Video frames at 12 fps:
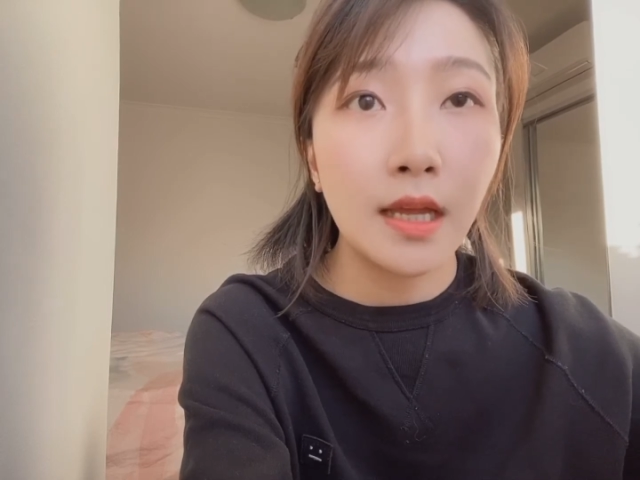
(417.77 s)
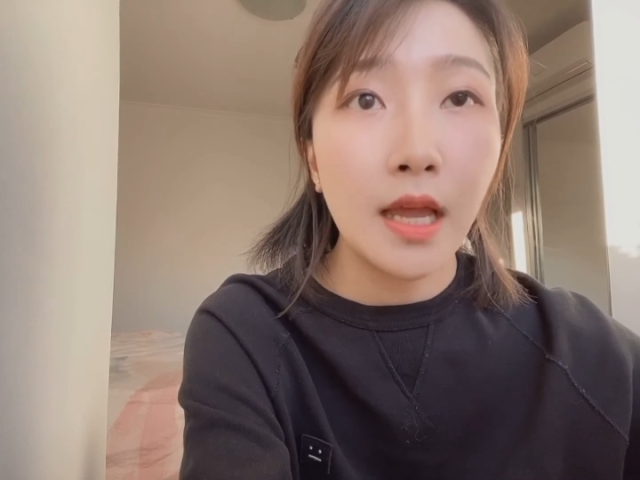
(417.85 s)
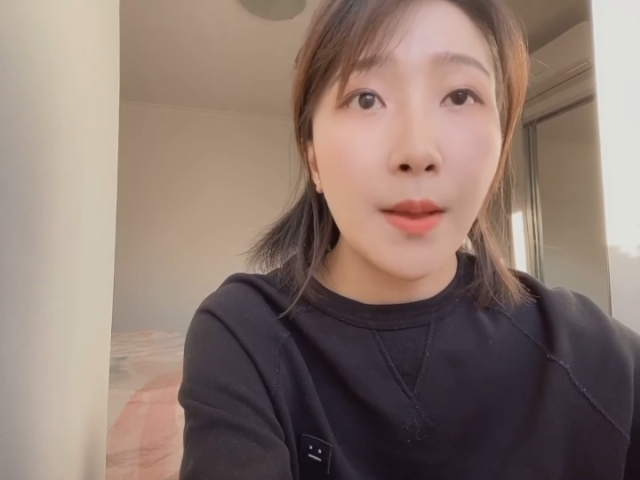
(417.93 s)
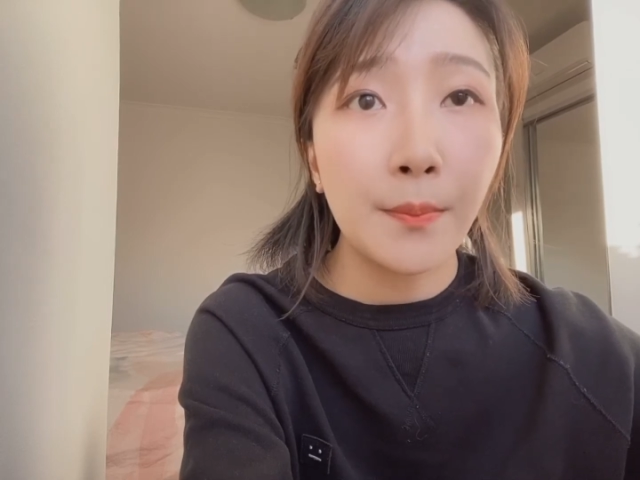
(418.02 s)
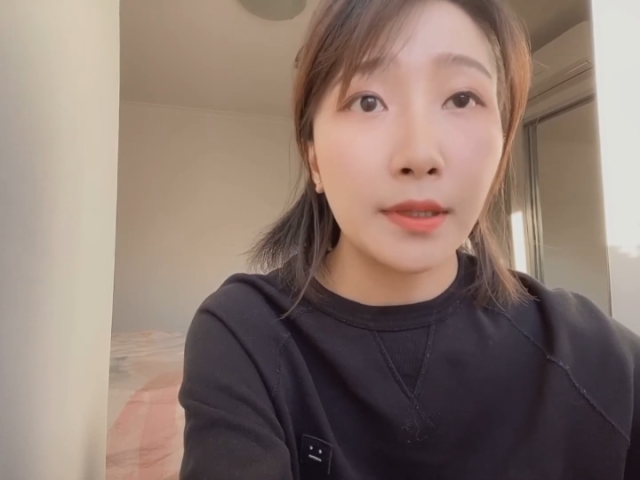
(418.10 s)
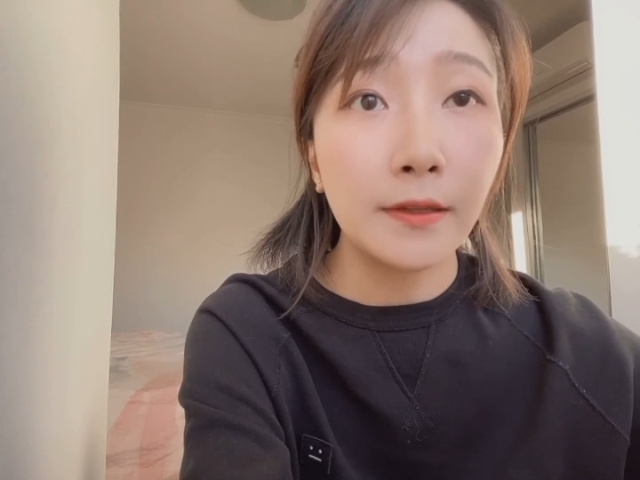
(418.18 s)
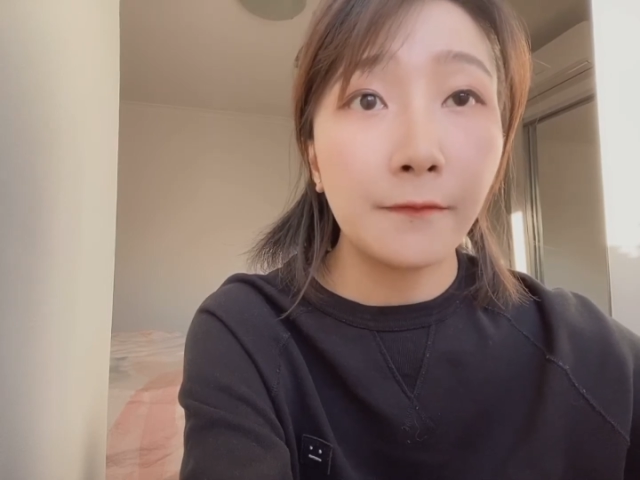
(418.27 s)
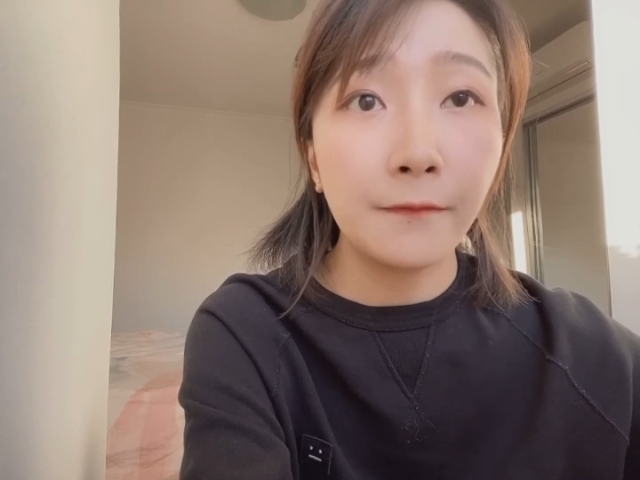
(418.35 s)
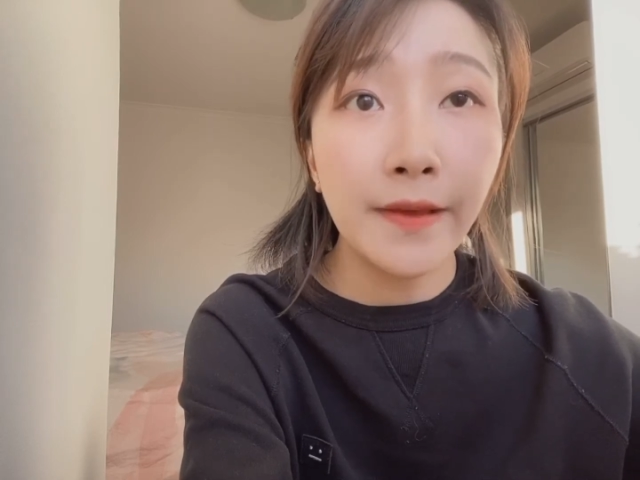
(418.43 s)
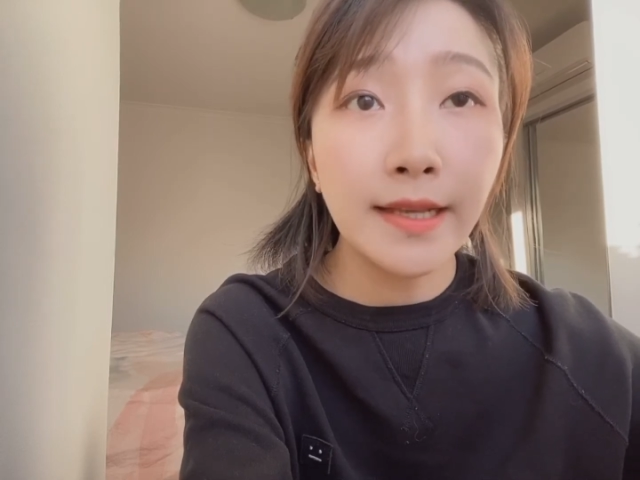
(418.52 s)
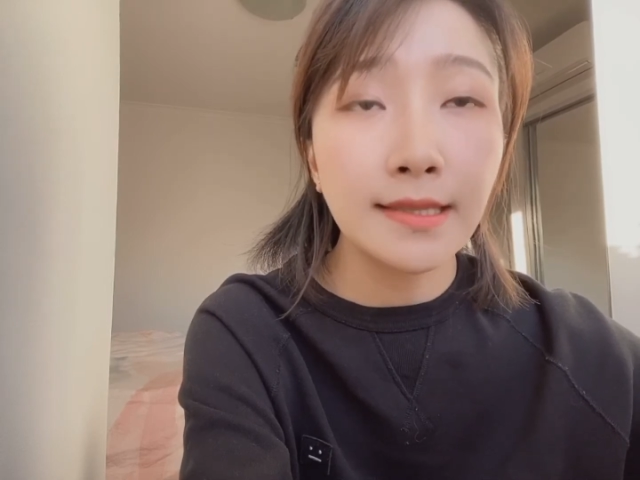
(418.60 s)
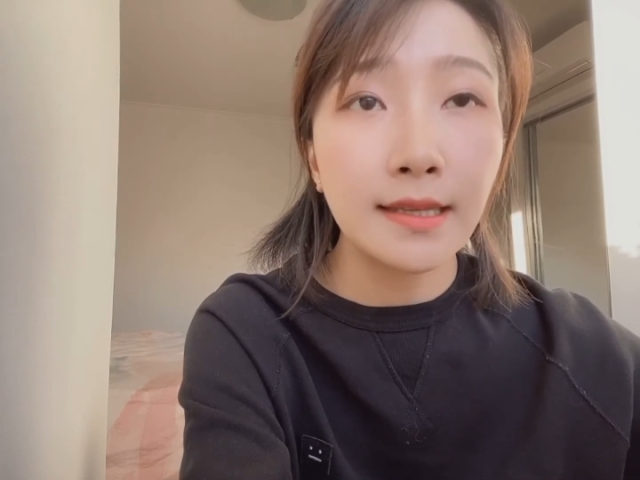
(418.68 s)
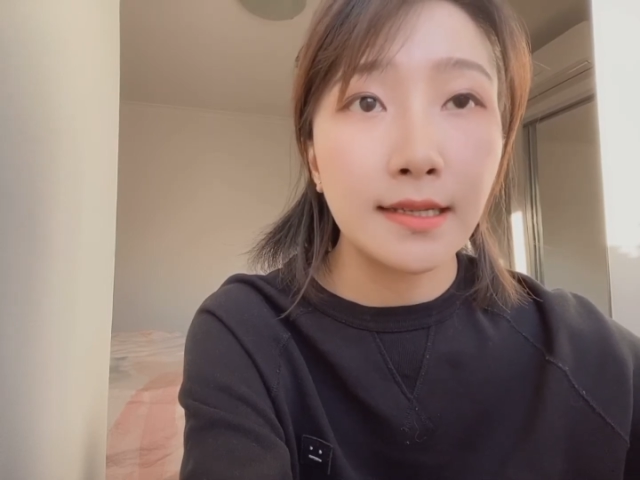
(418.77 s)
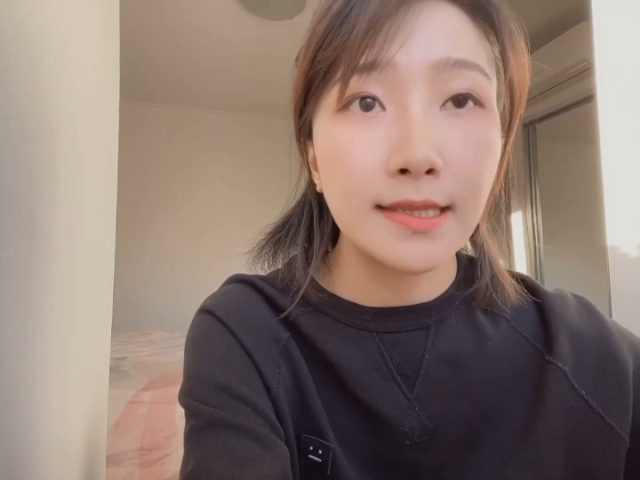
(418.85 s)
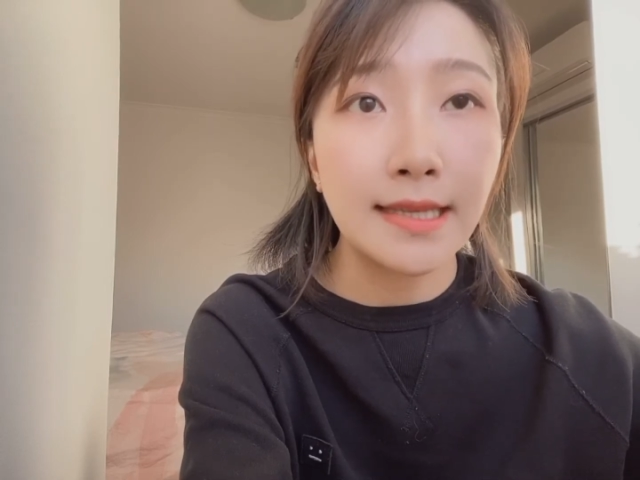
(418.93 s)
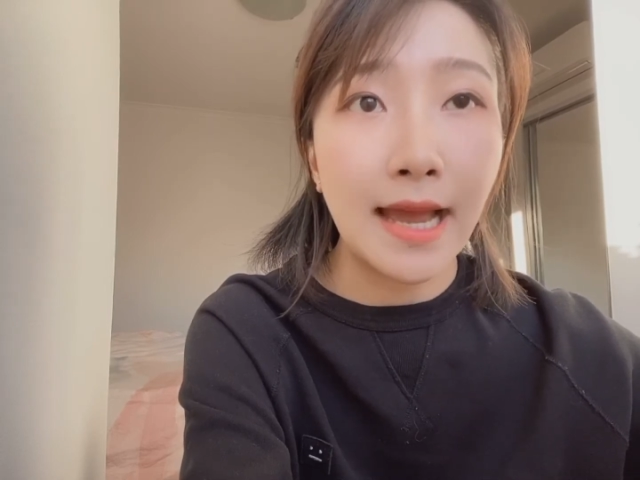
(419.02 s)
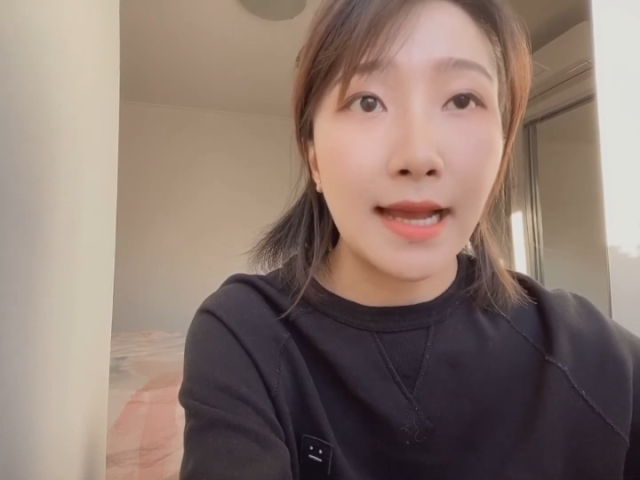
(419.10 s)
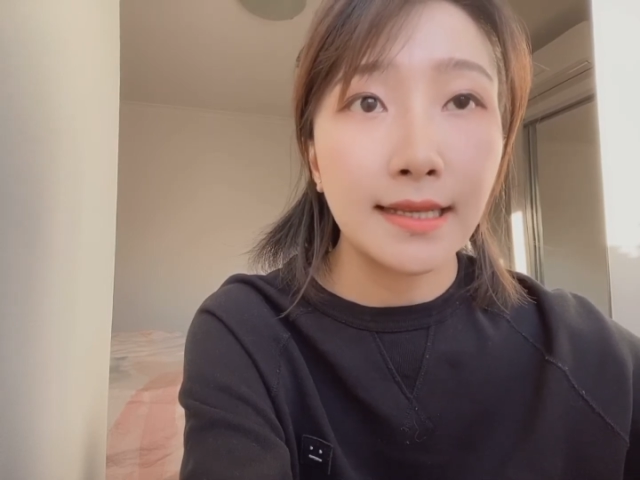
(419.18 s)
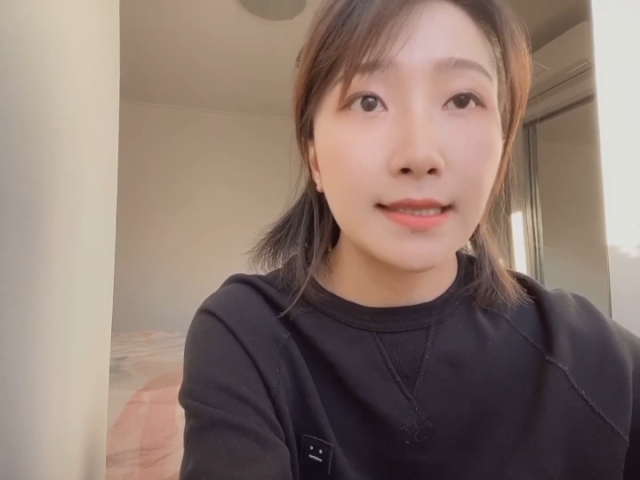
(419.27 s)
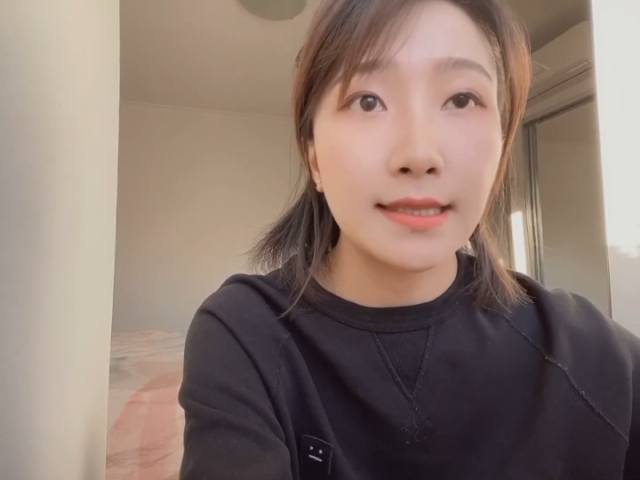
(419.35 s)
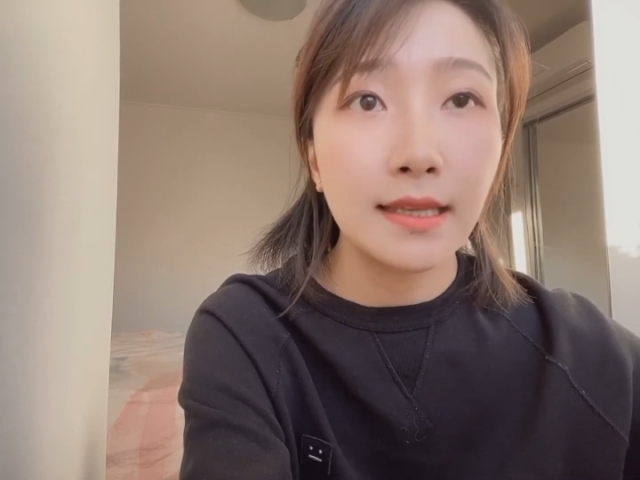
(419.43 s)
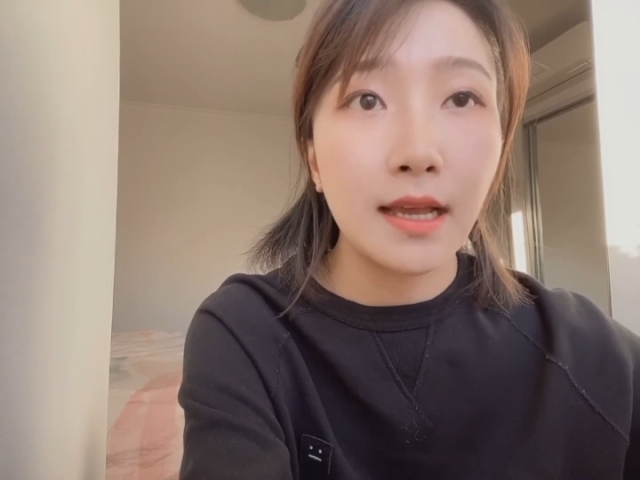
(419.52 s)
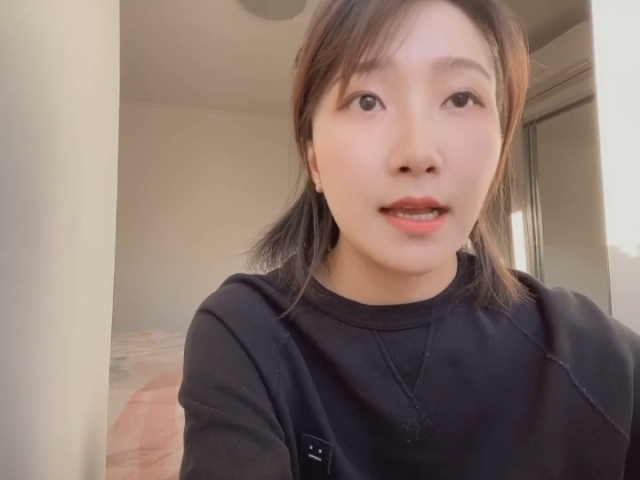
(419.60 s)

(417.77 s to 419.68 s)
But the fixed assets,